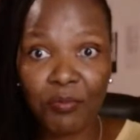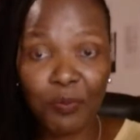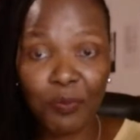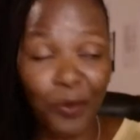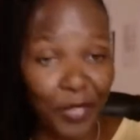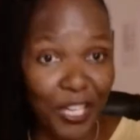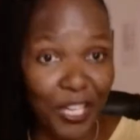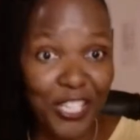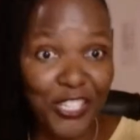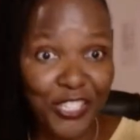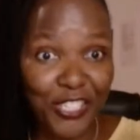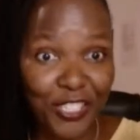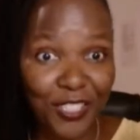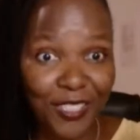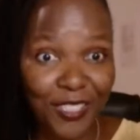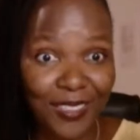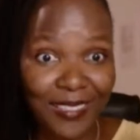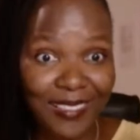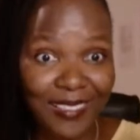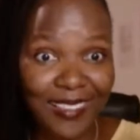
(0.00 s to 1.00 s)

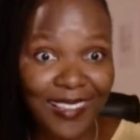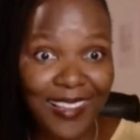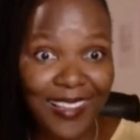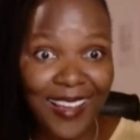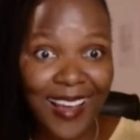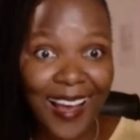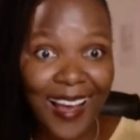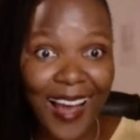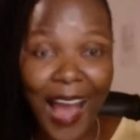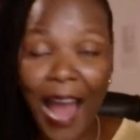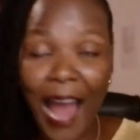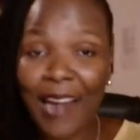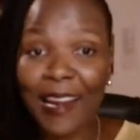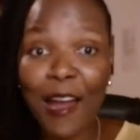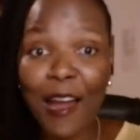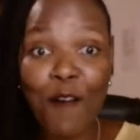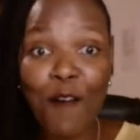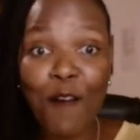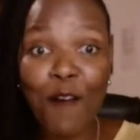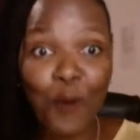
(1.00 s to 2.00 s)
potential. I
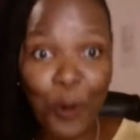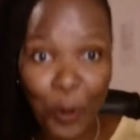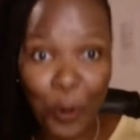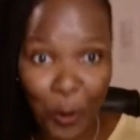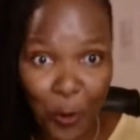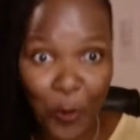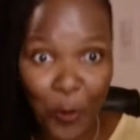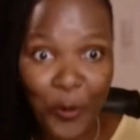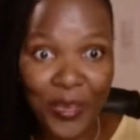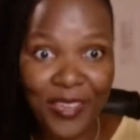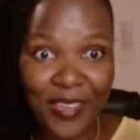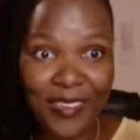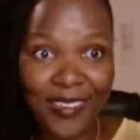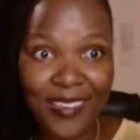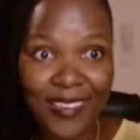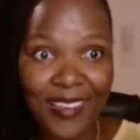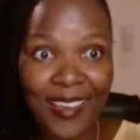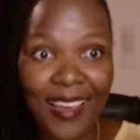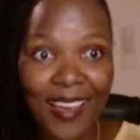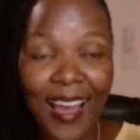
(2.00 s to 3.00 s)
love
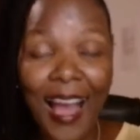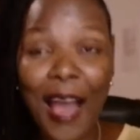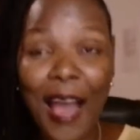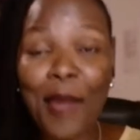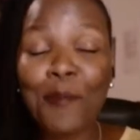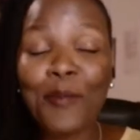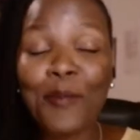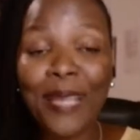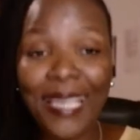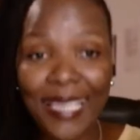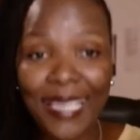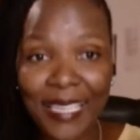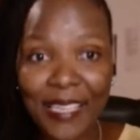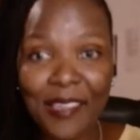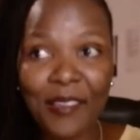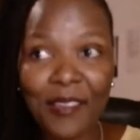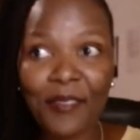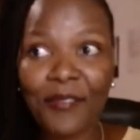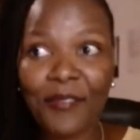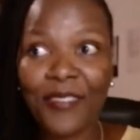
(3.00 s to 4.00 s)
growing. I
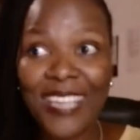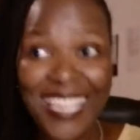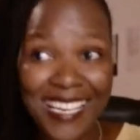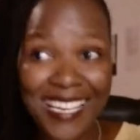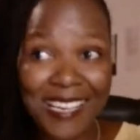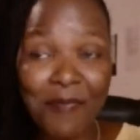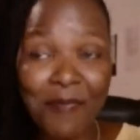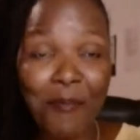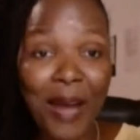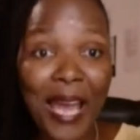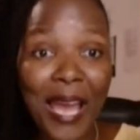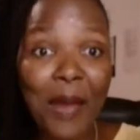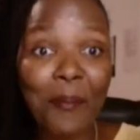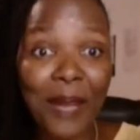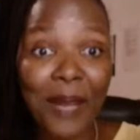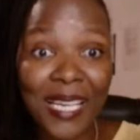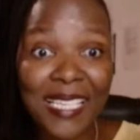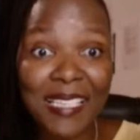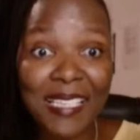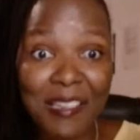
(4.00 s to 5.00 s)
believe in my
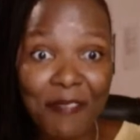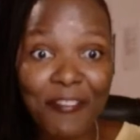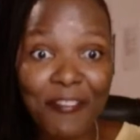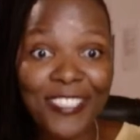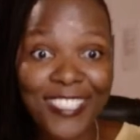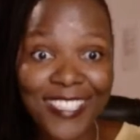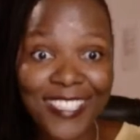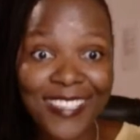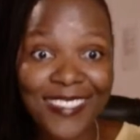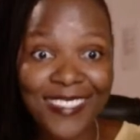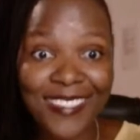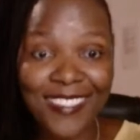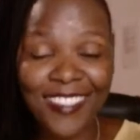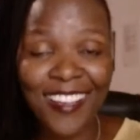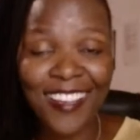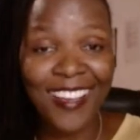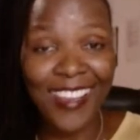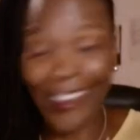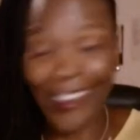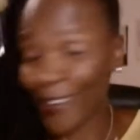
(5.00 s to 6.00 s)
magnificence.
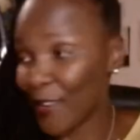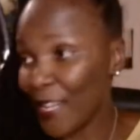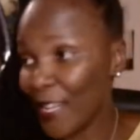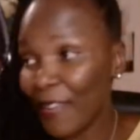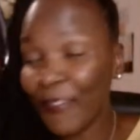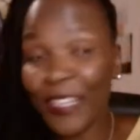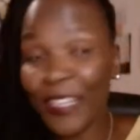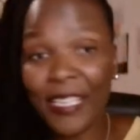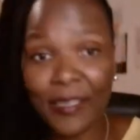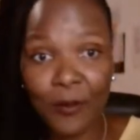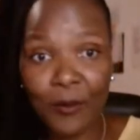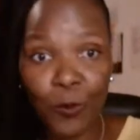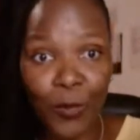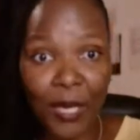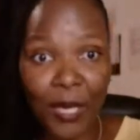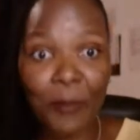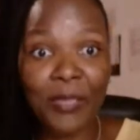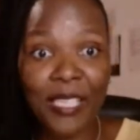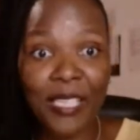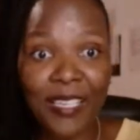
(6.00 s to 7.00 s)
And even
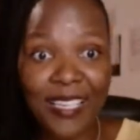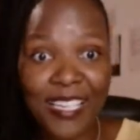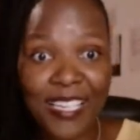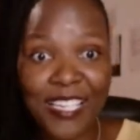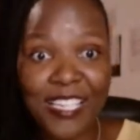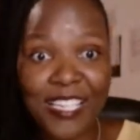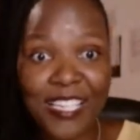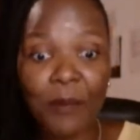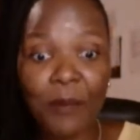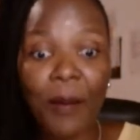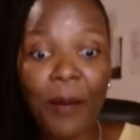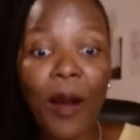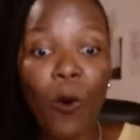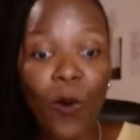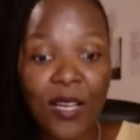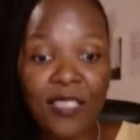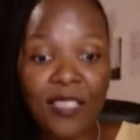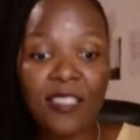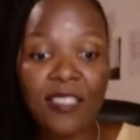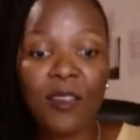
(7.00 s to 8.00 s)
when I'm in a relationship, I
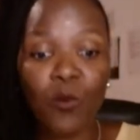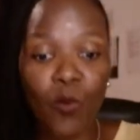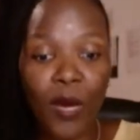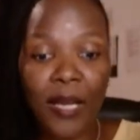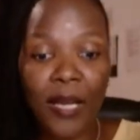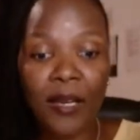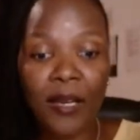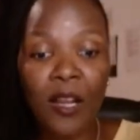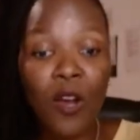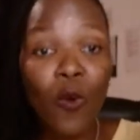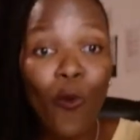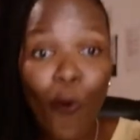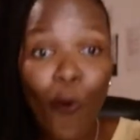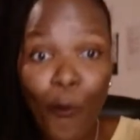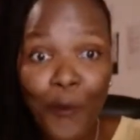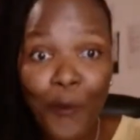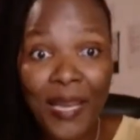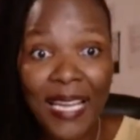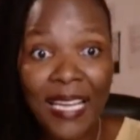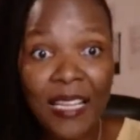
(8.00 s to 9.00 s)
want someone
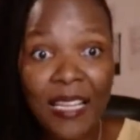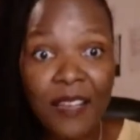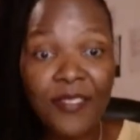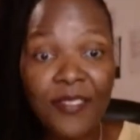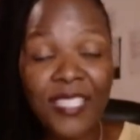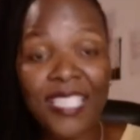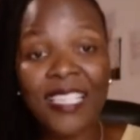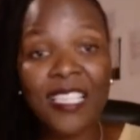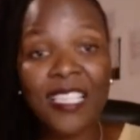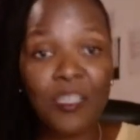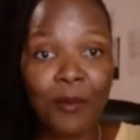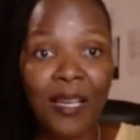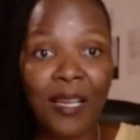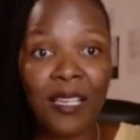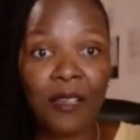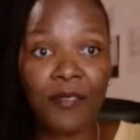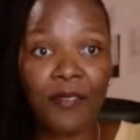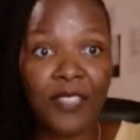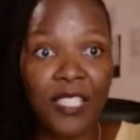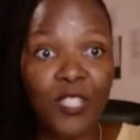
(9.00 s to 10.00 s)
who believes in his
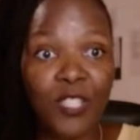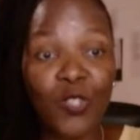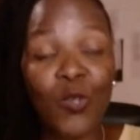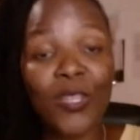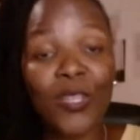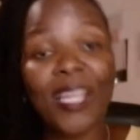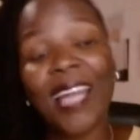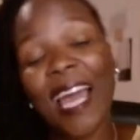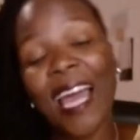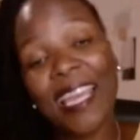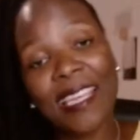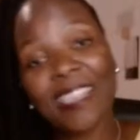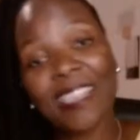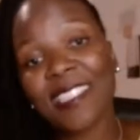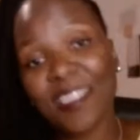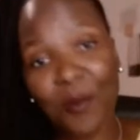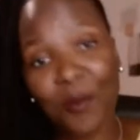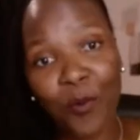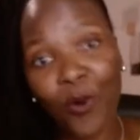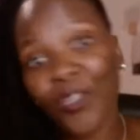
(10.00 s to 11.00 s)
magnificence so that I
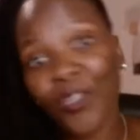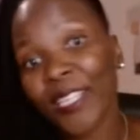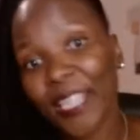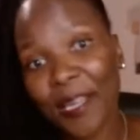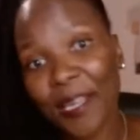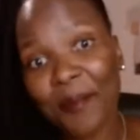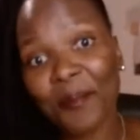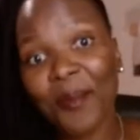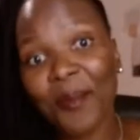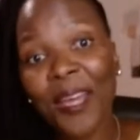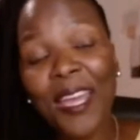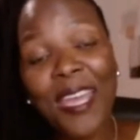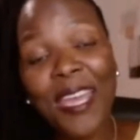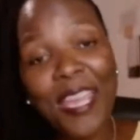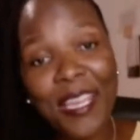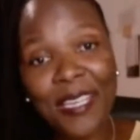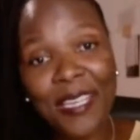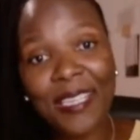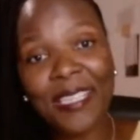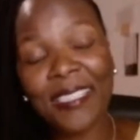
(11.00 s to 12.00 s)
can support him
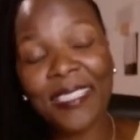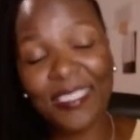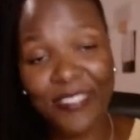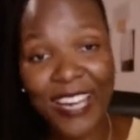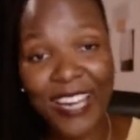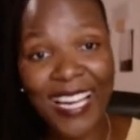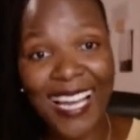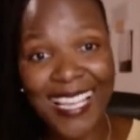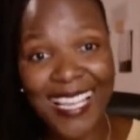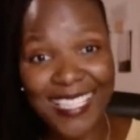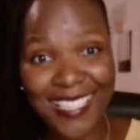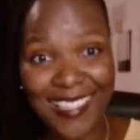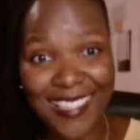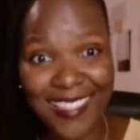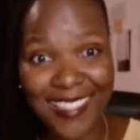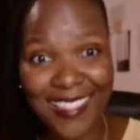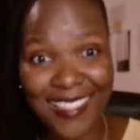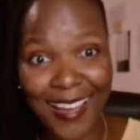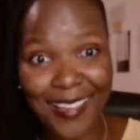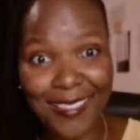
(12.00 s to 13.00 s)
in
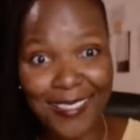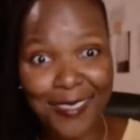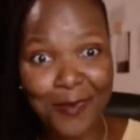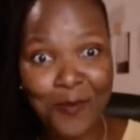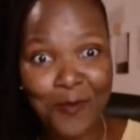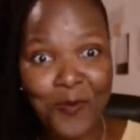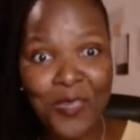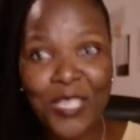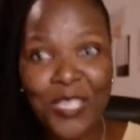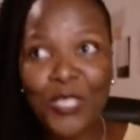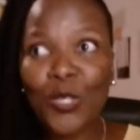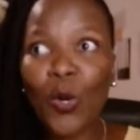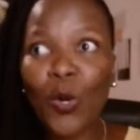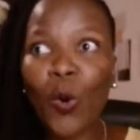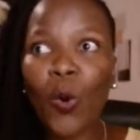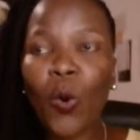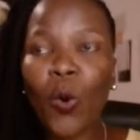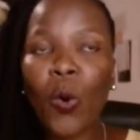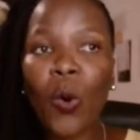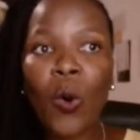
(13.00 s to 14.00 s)
realizing that.
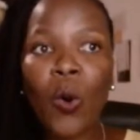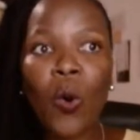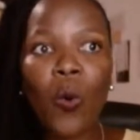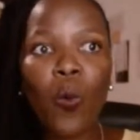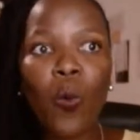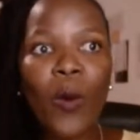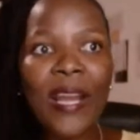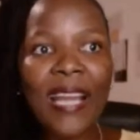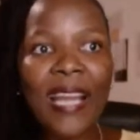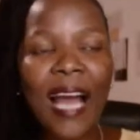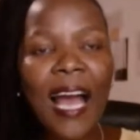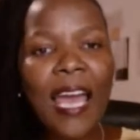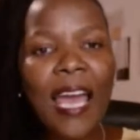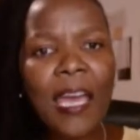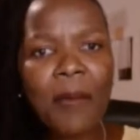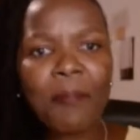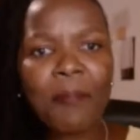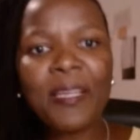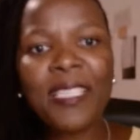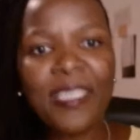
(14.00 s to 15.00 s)
So when I
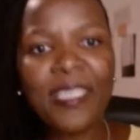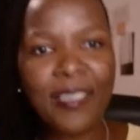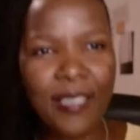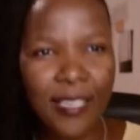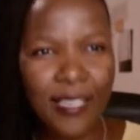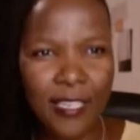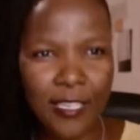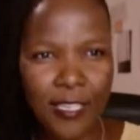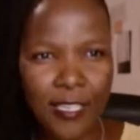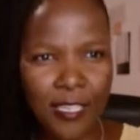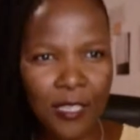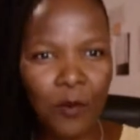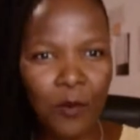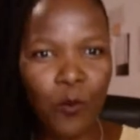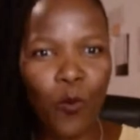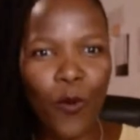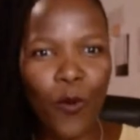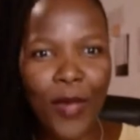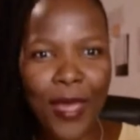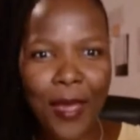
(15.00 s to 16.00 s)
am in a relationship
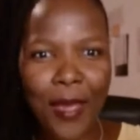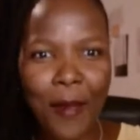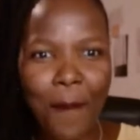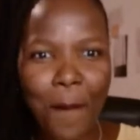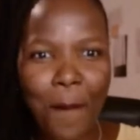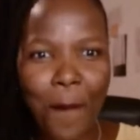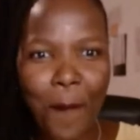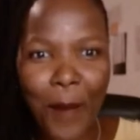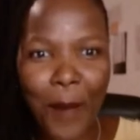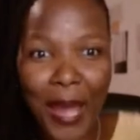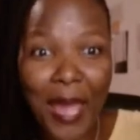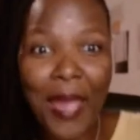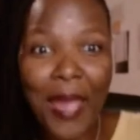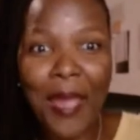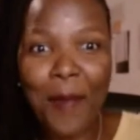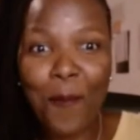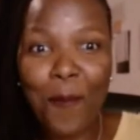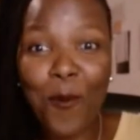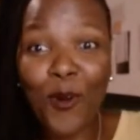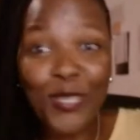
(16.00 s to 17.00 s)
where
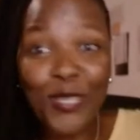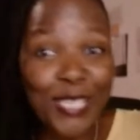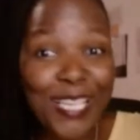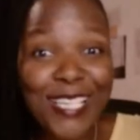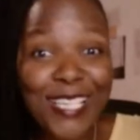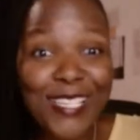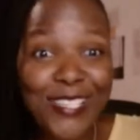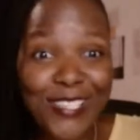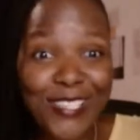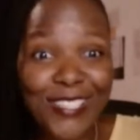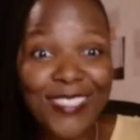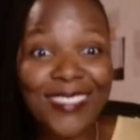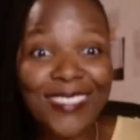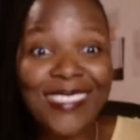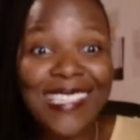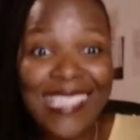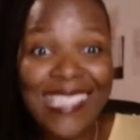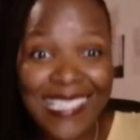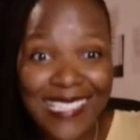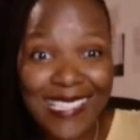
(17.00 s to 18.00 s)
my
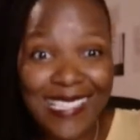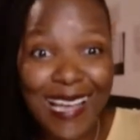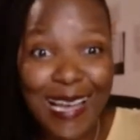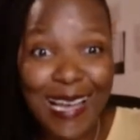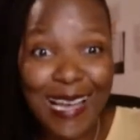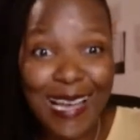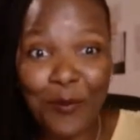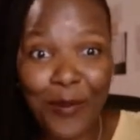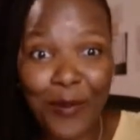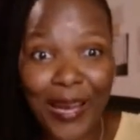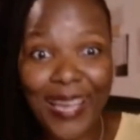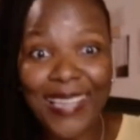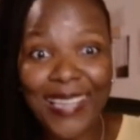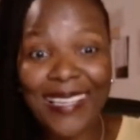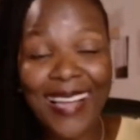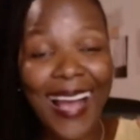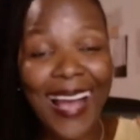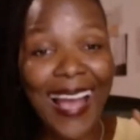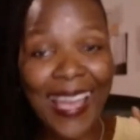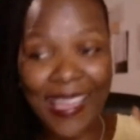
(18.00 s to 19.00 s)
potential is
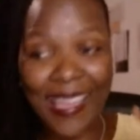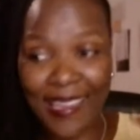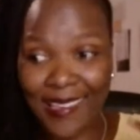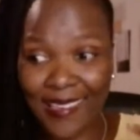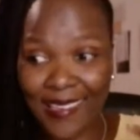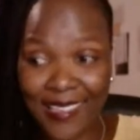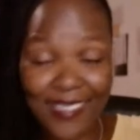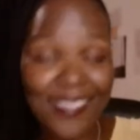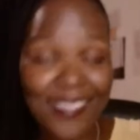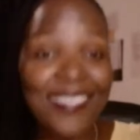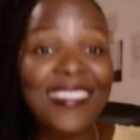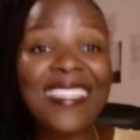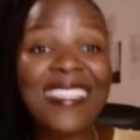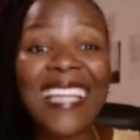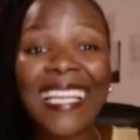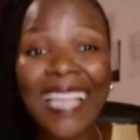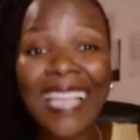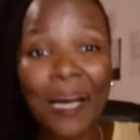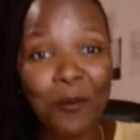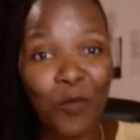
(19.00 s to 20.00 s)
undermined, I can see
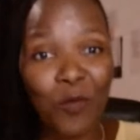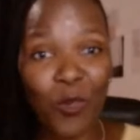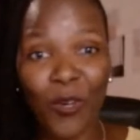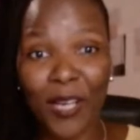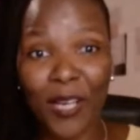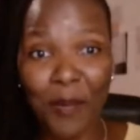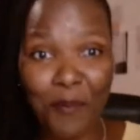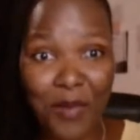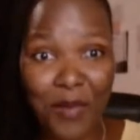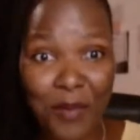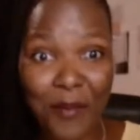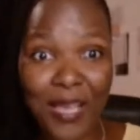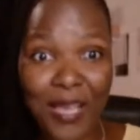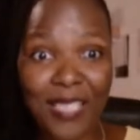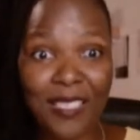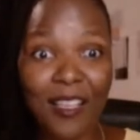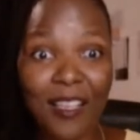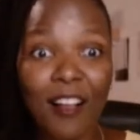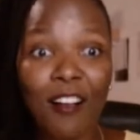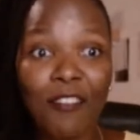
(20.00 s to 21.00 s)
that I'm not going to be
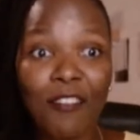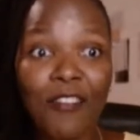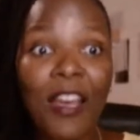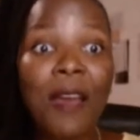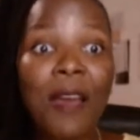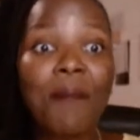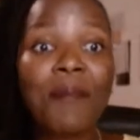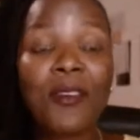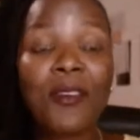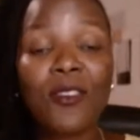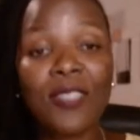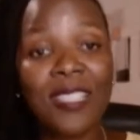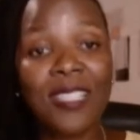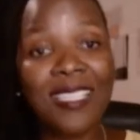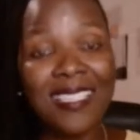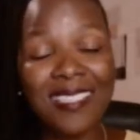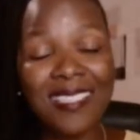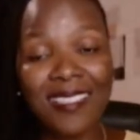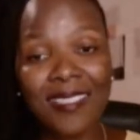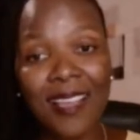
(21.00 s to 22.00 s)
myself because
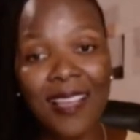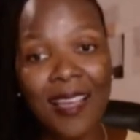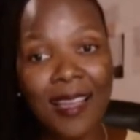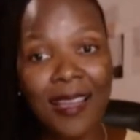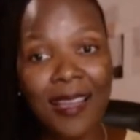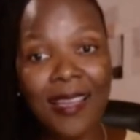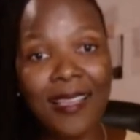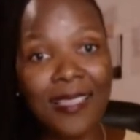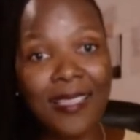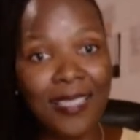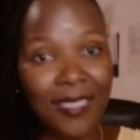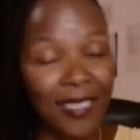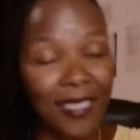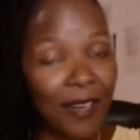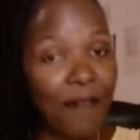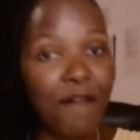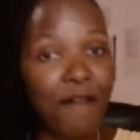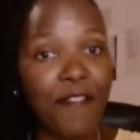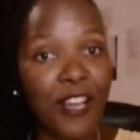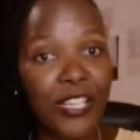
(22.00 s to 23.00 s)
there is a
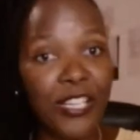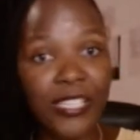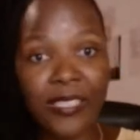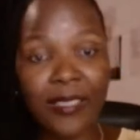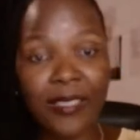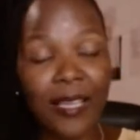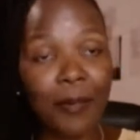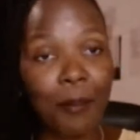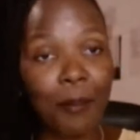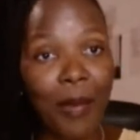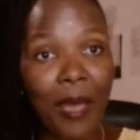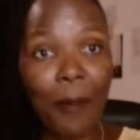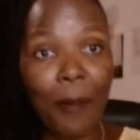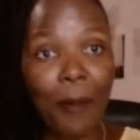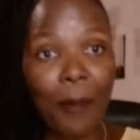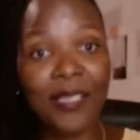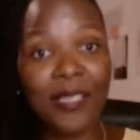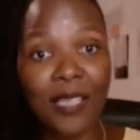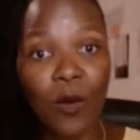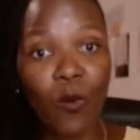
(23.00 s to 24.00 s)
certain version that my
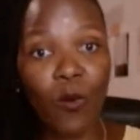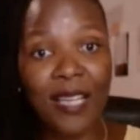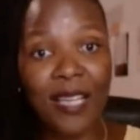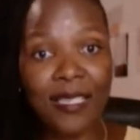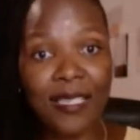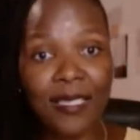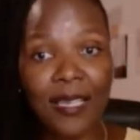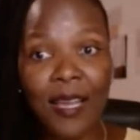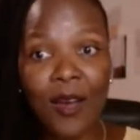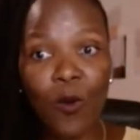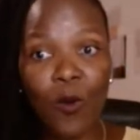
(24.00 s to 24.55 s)
partner want